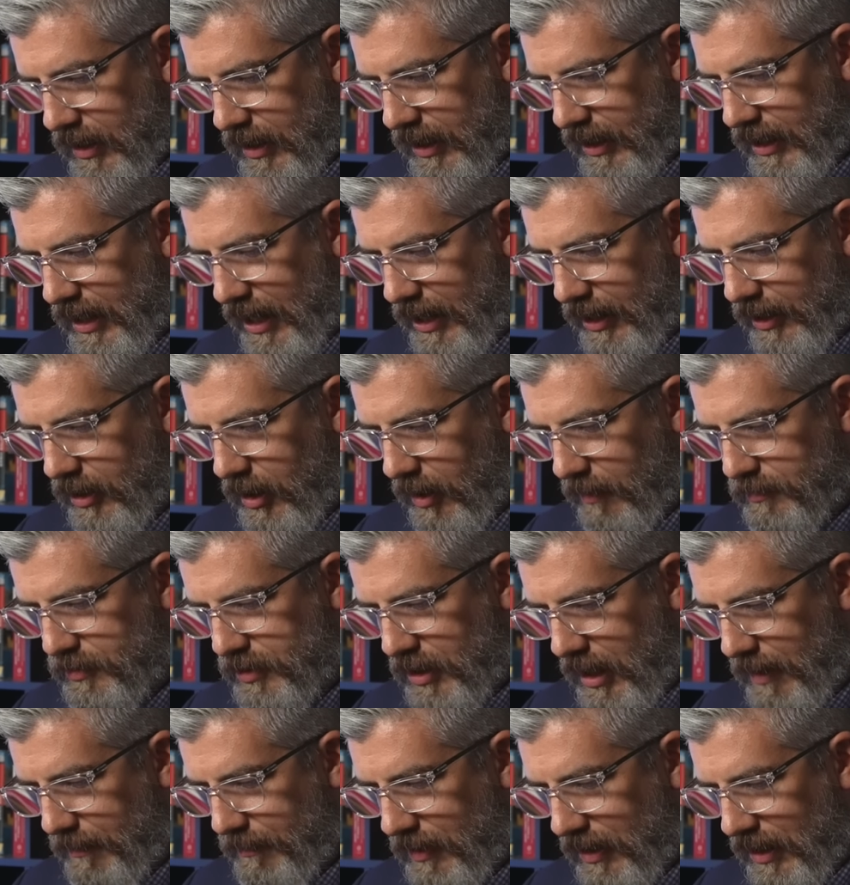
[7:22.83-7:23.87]
He kind of comes
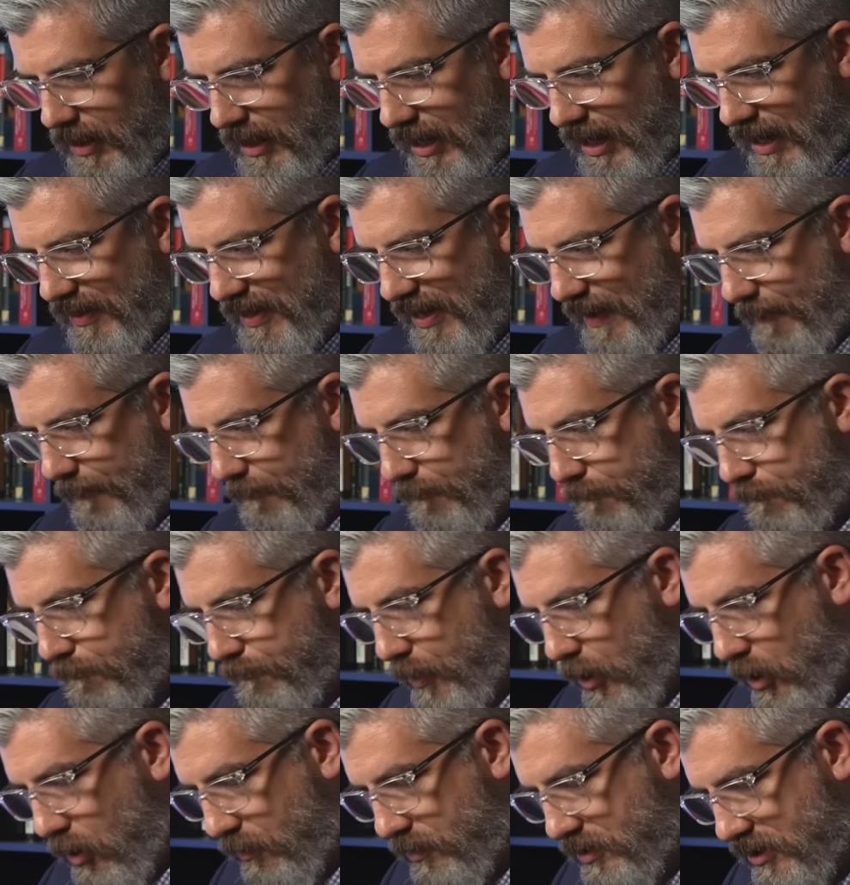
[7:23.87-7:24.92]
up and then
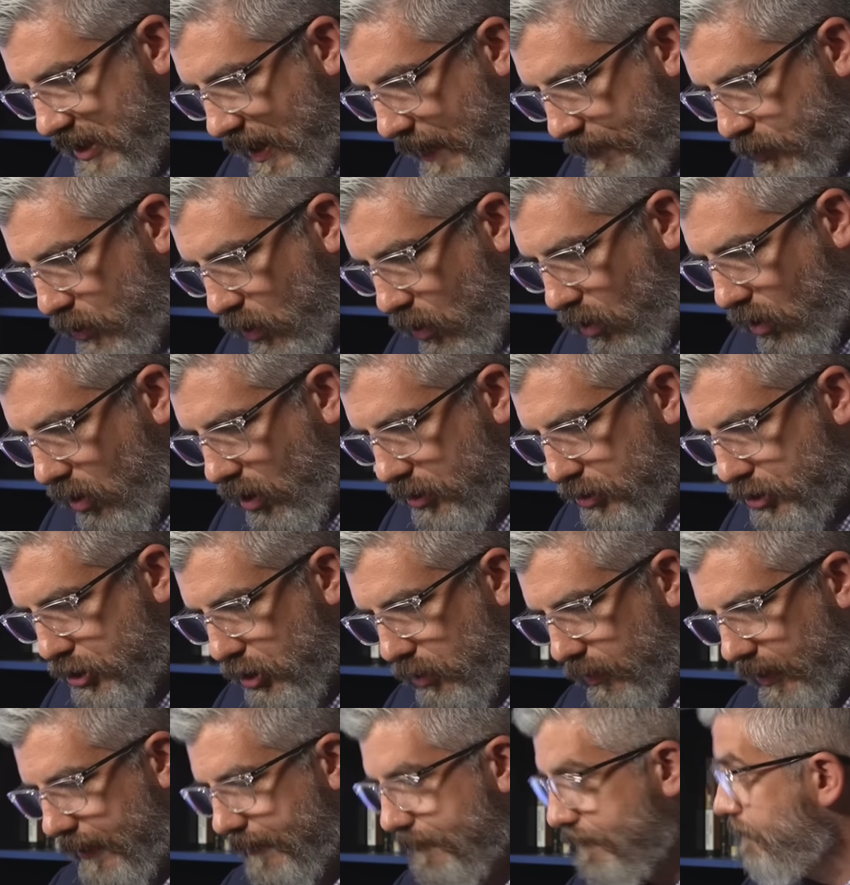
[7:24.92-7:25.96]
boom, steps
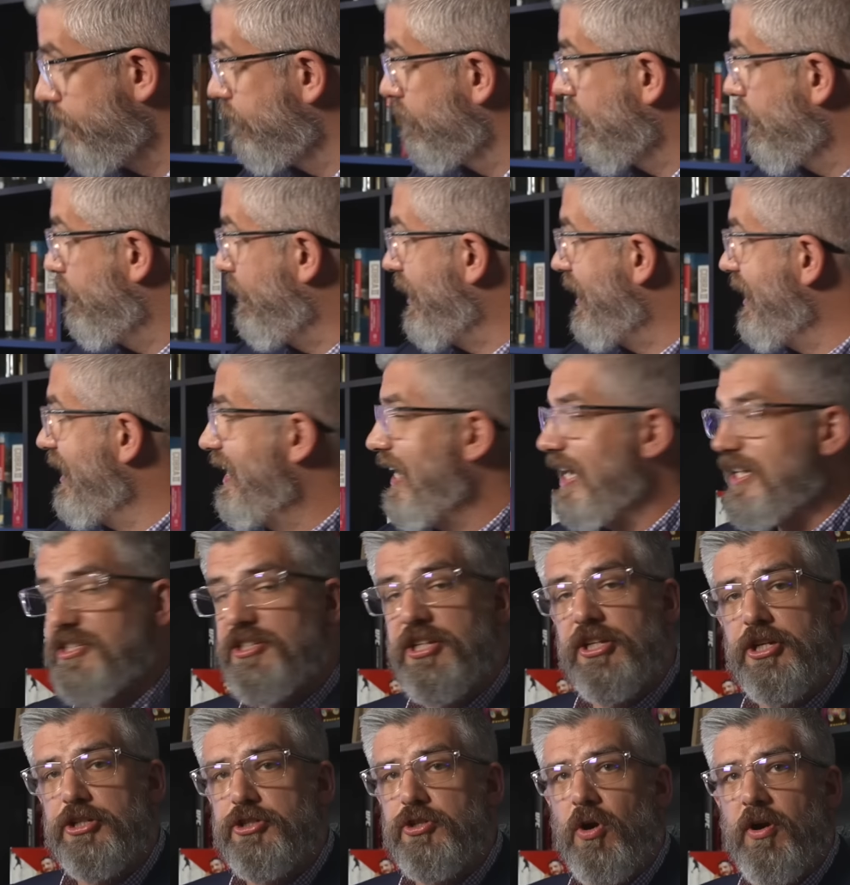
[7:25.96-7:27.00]
onto it, but he gets
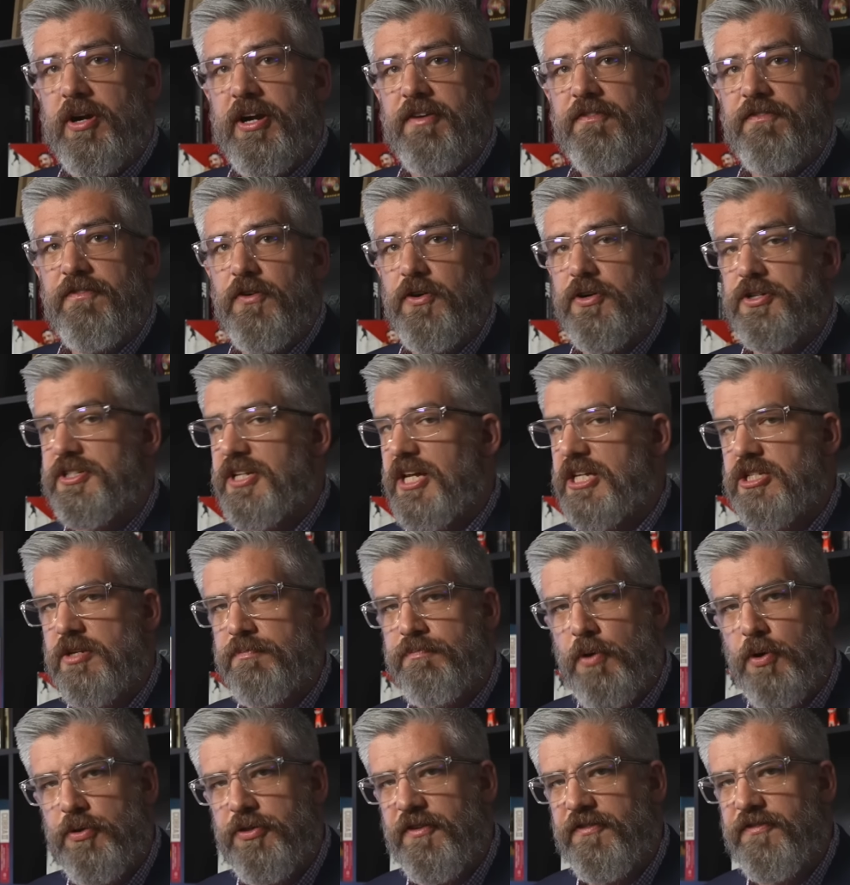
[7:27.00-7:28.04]
to the target first. It's
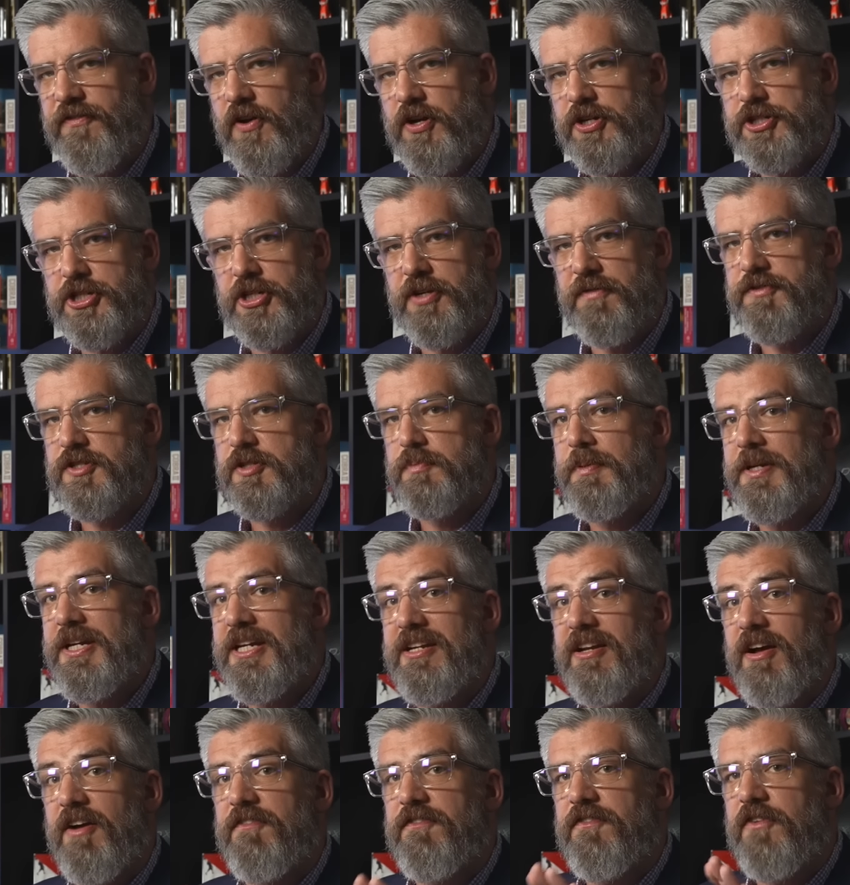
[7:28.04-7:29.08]
both a function of
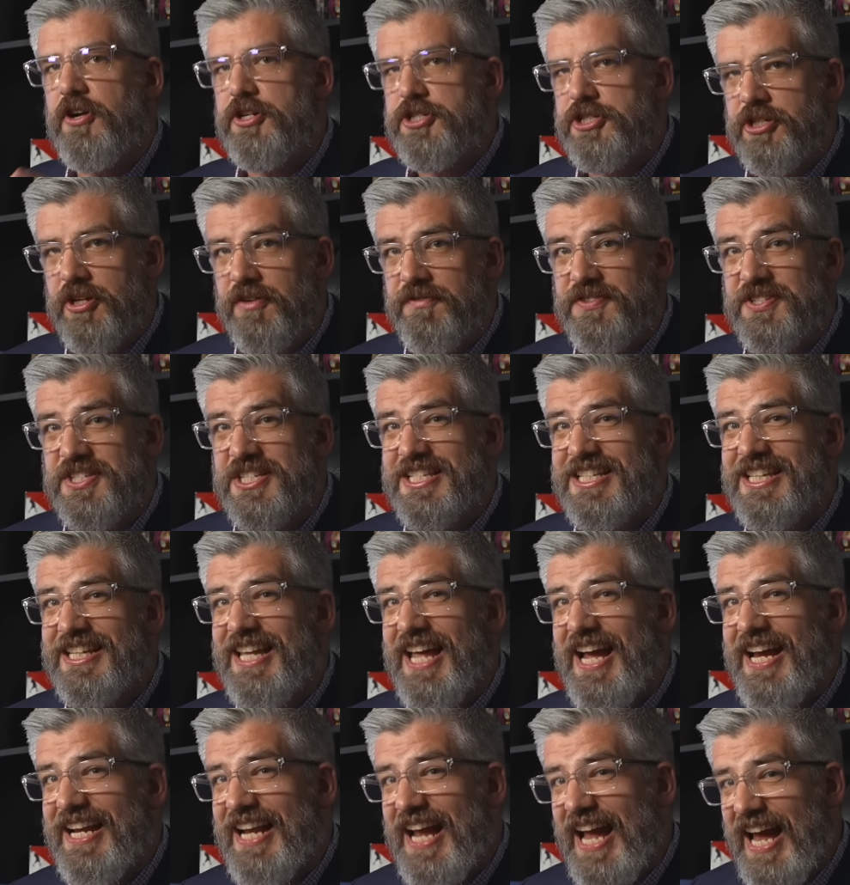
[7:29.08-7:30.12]
speed, a function of
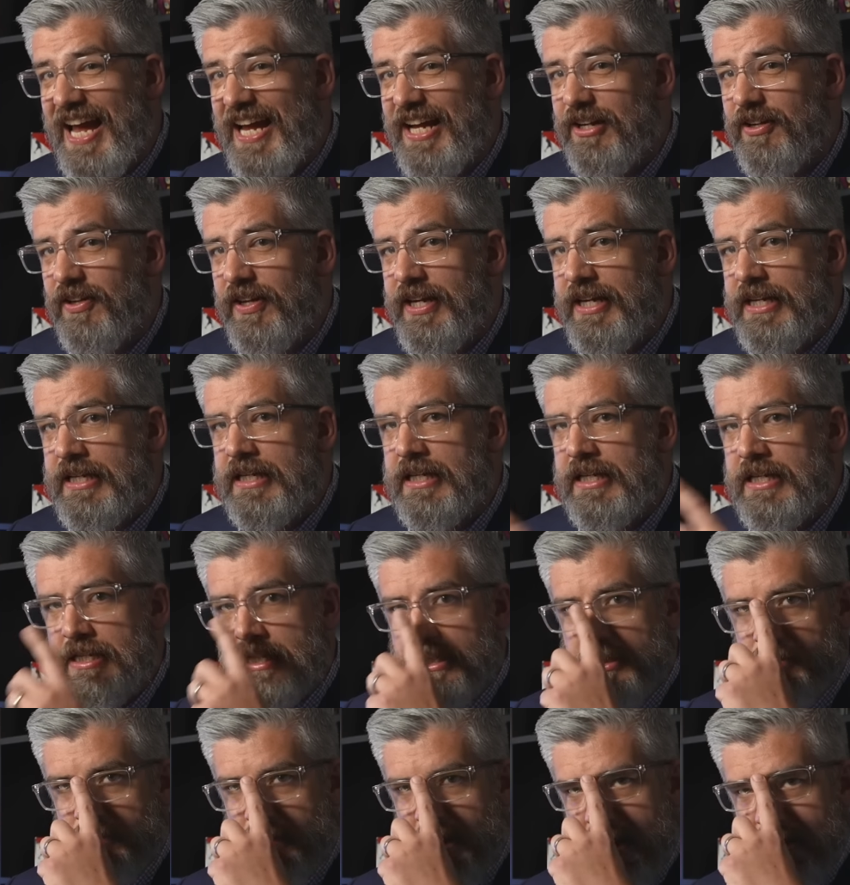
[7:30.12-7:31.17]
slight angling,
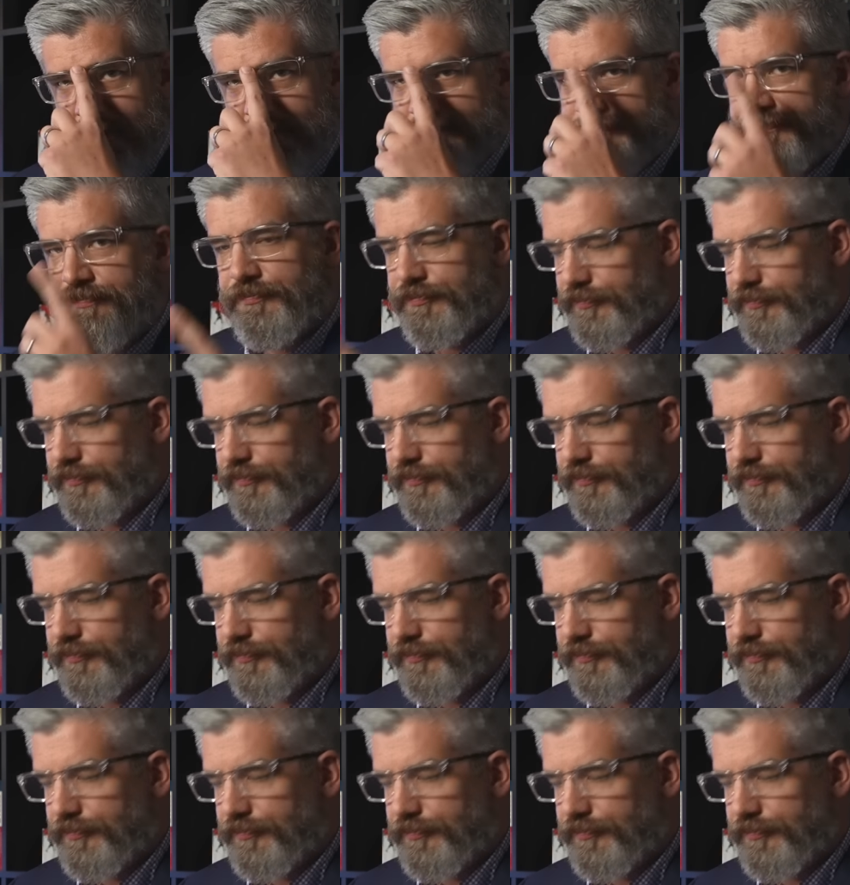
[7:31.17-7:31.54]
right?